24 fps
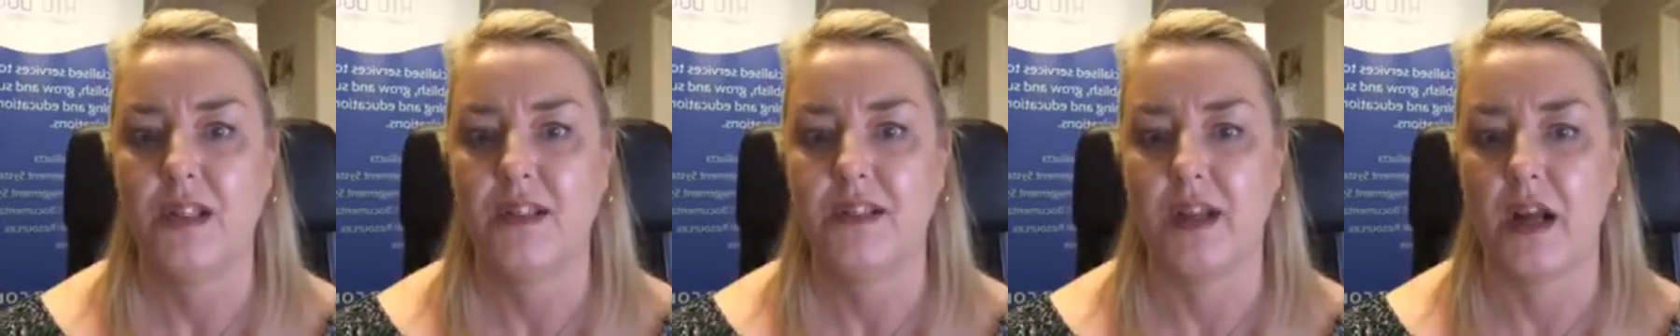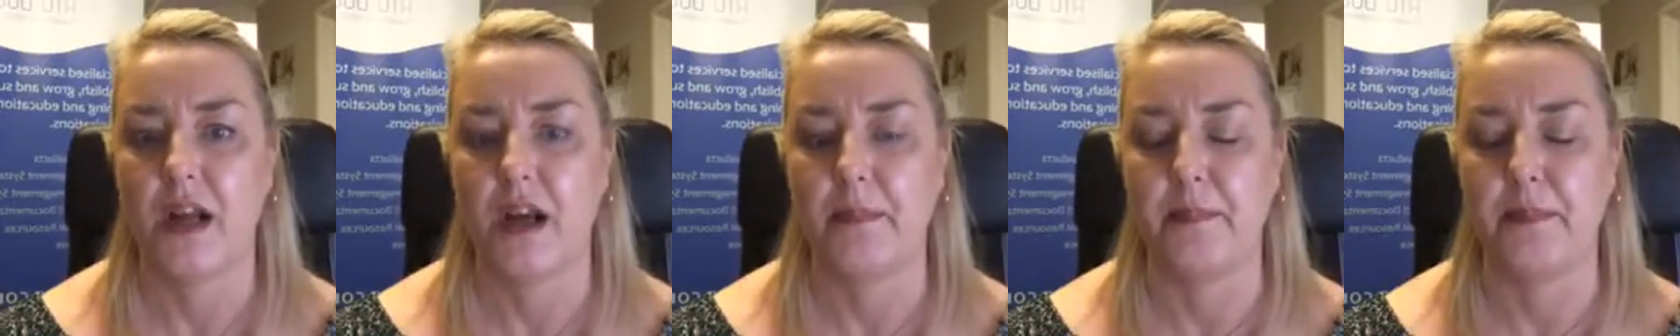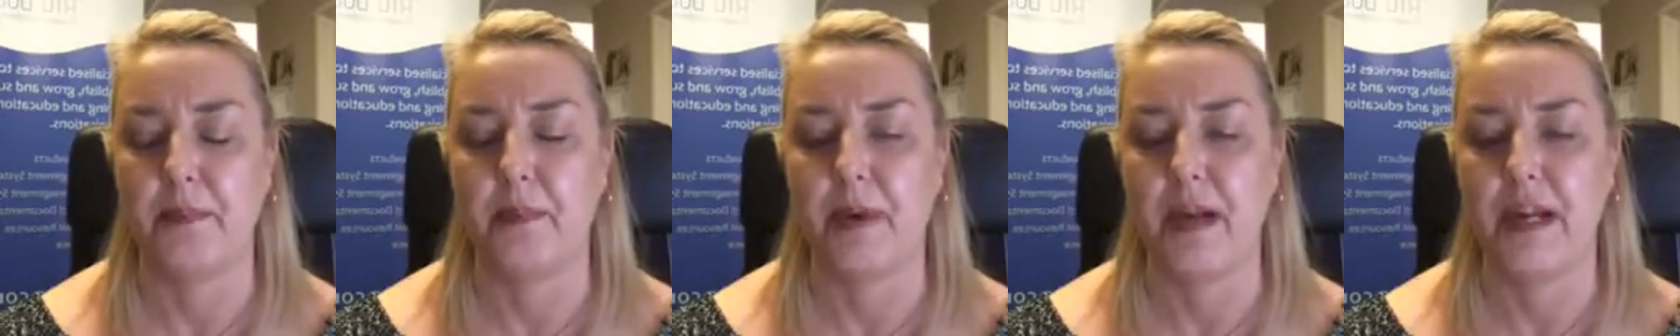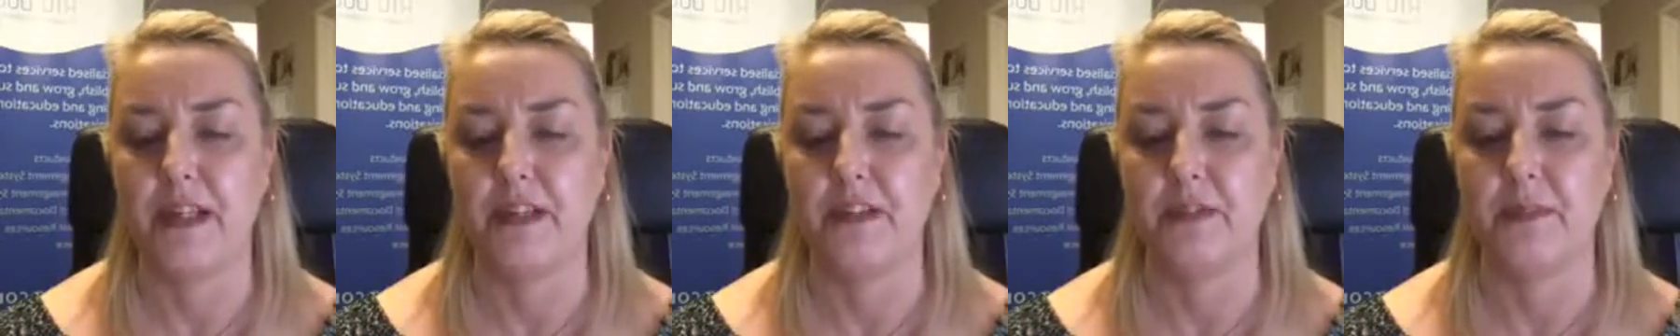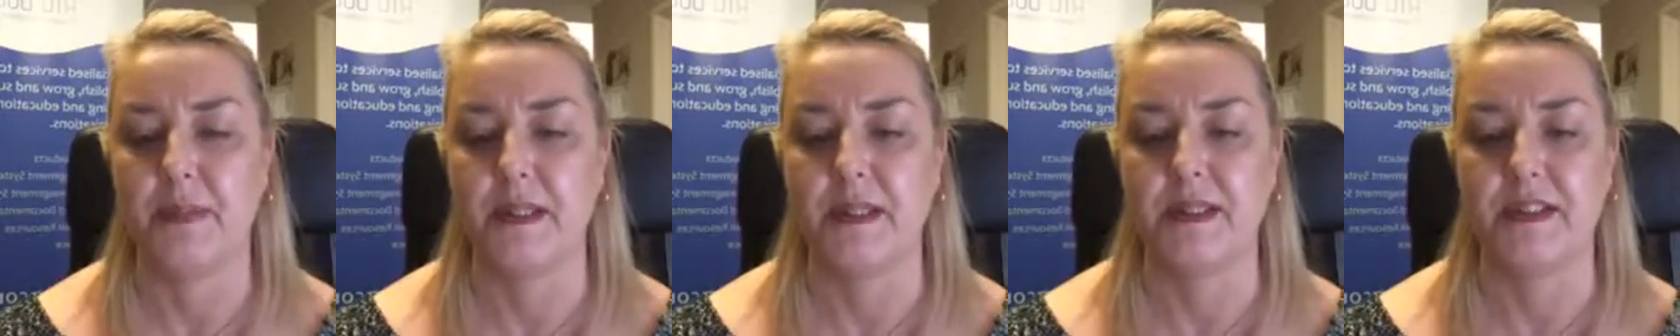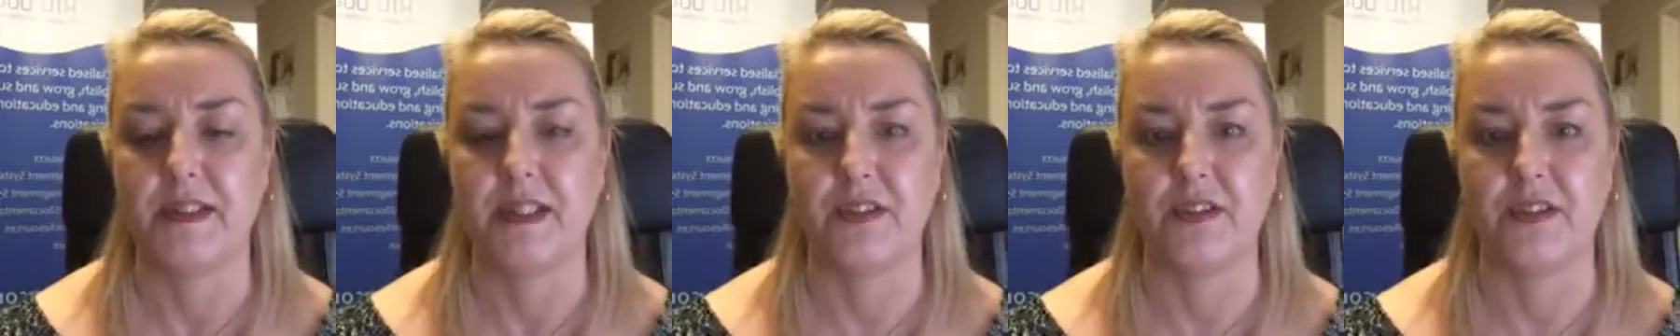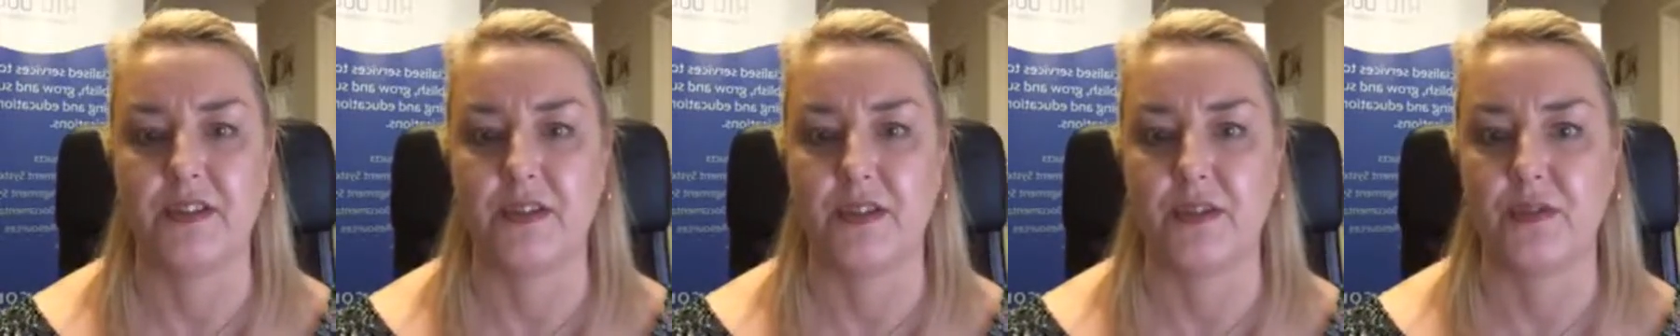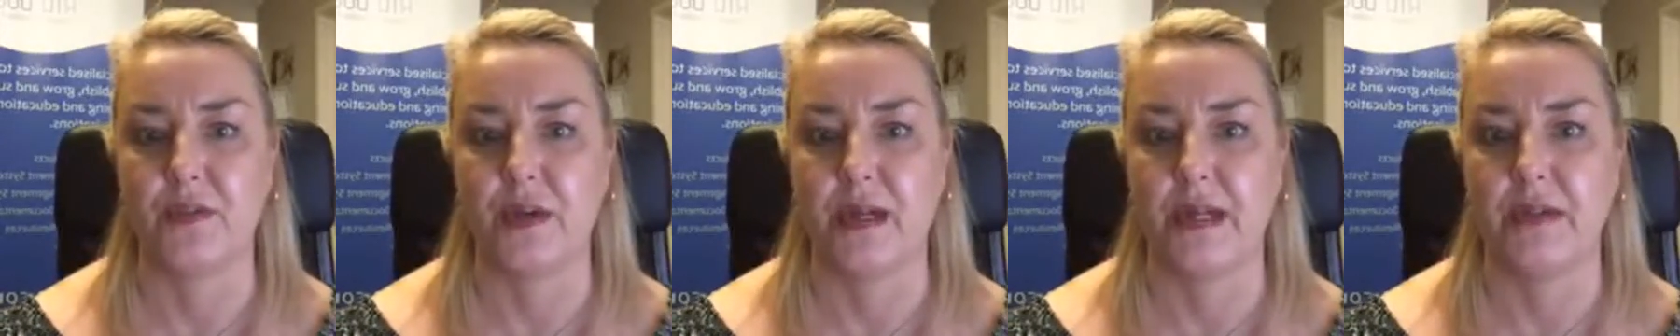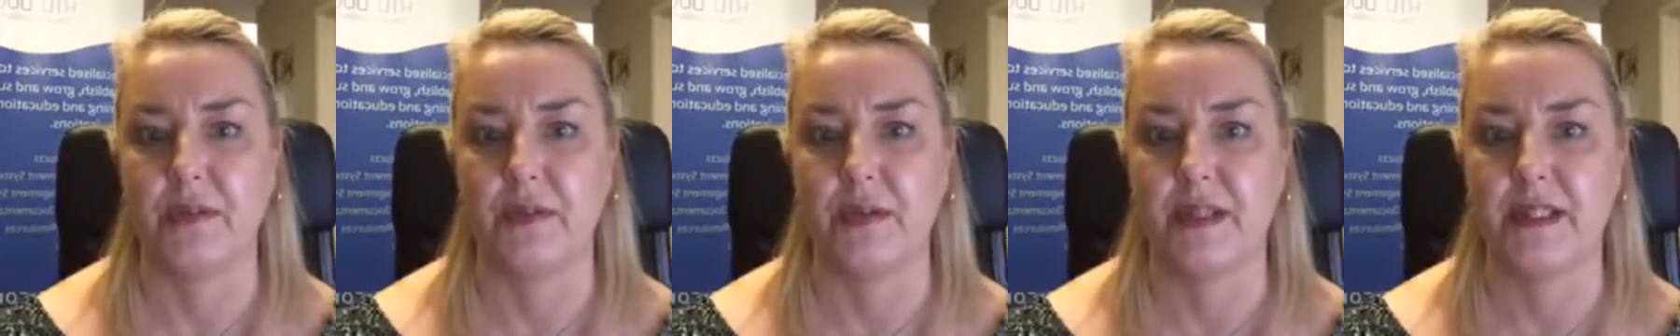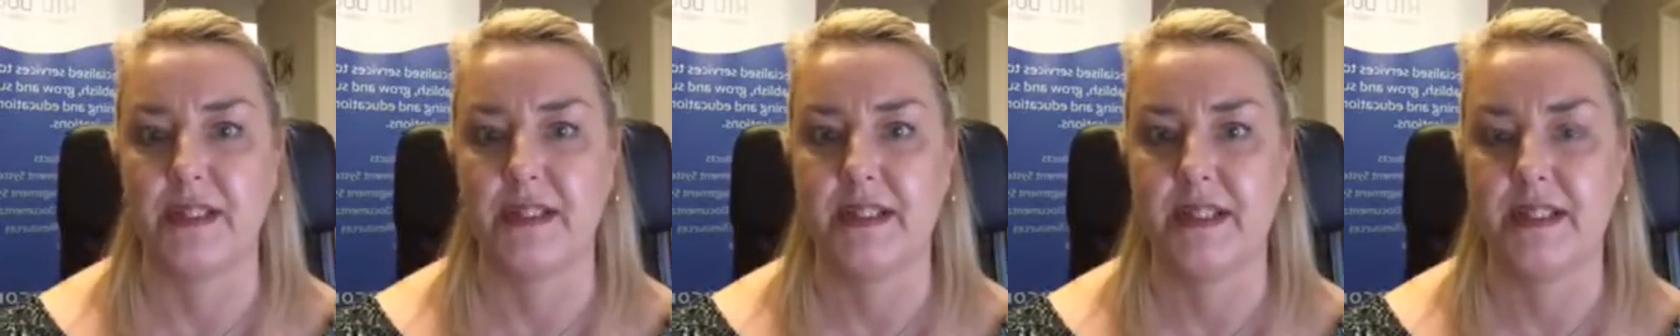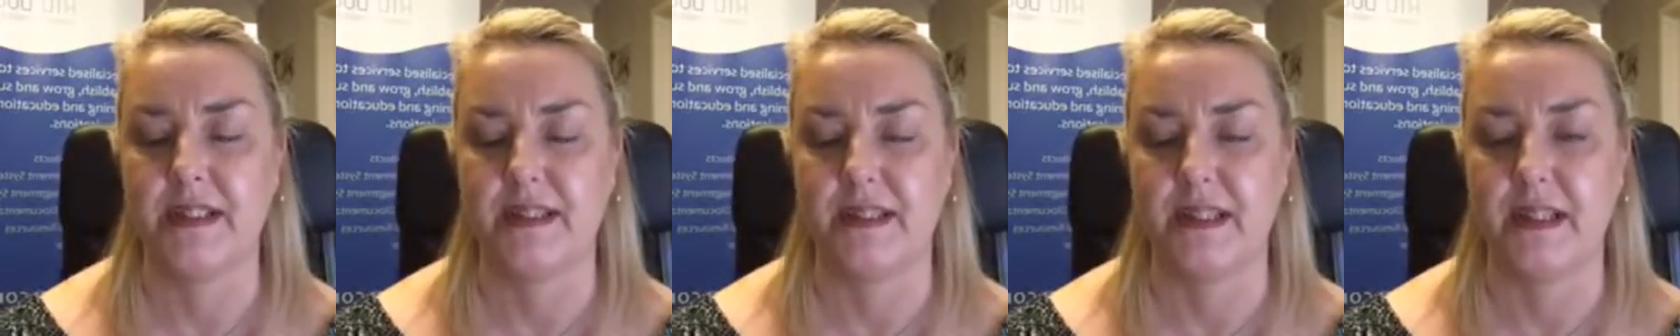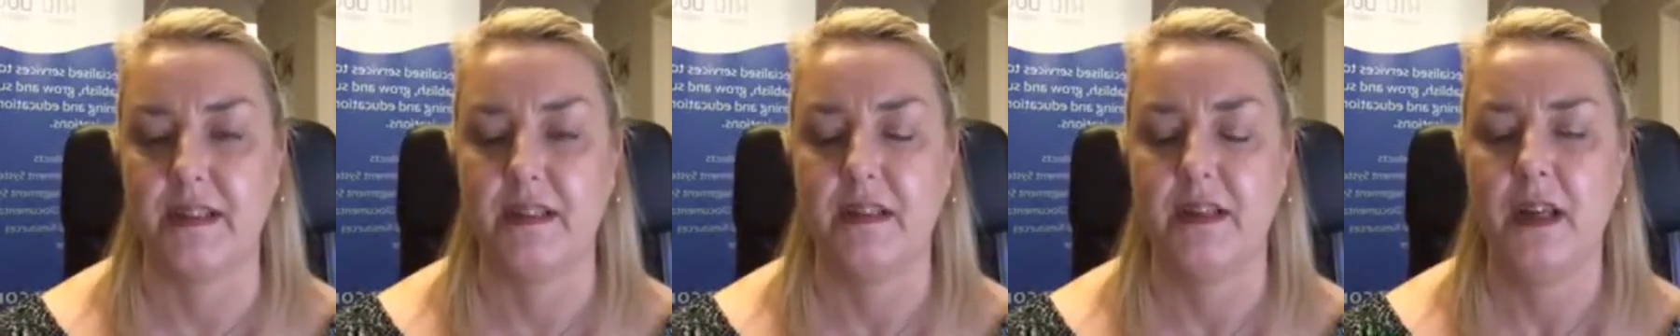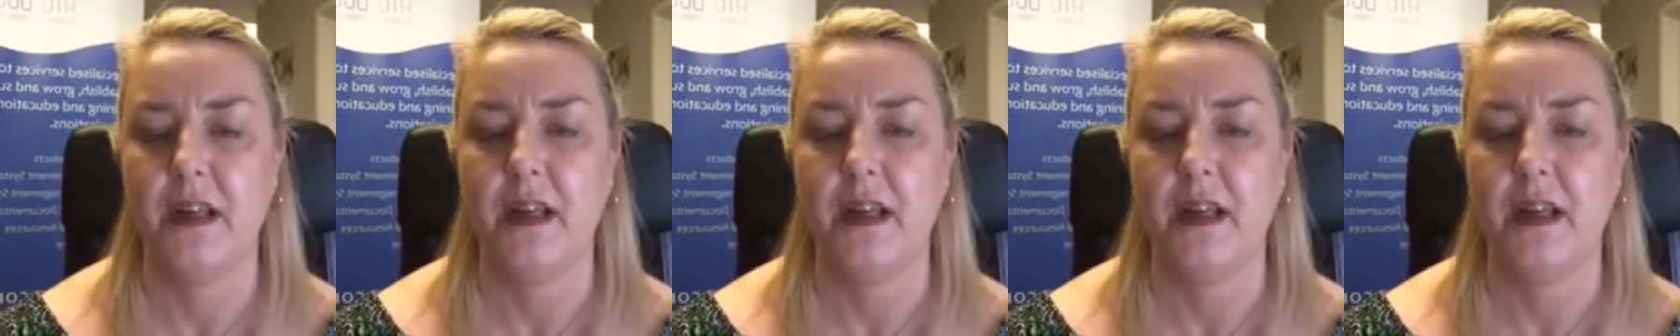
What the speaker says: type arrangement such as a trainer and assessor,